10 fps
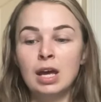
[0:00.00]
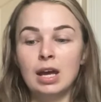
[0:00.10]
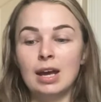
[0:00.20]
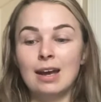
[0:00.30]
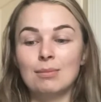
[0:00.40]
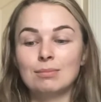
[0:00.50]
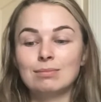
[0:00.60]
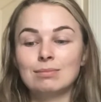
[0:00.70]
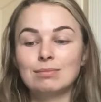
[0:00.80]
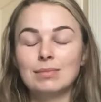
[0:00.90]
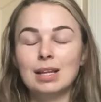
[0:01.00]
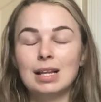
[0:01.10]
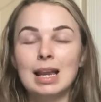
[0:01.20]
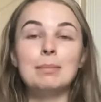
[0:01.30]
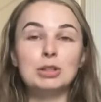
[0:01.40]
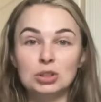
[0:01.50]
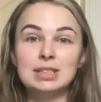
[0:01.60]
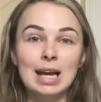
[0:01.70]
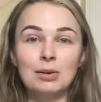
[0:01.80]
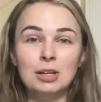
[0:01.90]
let me
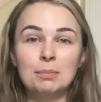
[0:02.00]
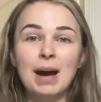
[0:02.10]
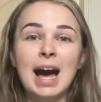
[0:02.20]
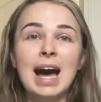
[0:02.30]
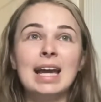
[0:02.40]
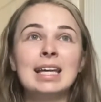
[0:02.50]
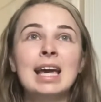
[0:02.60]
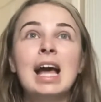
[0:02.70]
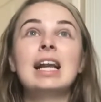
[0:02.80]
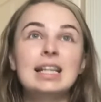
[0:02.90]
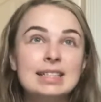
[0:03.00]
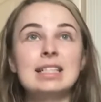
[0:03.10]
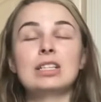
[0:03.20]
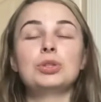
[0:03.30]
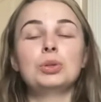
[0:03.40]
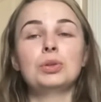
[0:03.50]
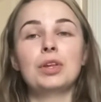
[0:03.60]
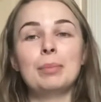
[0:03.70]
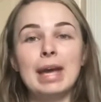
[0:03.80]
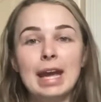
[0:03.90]
just tell you, by listening to
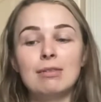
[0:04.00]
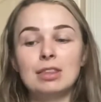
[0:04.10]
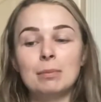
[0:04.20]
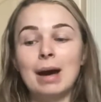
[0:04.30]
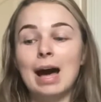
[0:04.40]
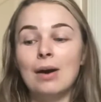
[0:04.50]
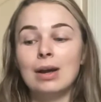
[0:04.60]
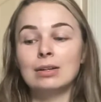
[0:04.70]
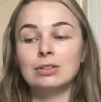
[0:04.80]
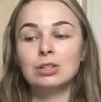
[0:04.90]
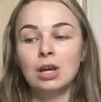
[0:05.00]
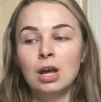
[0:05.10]
them, hearing them out, and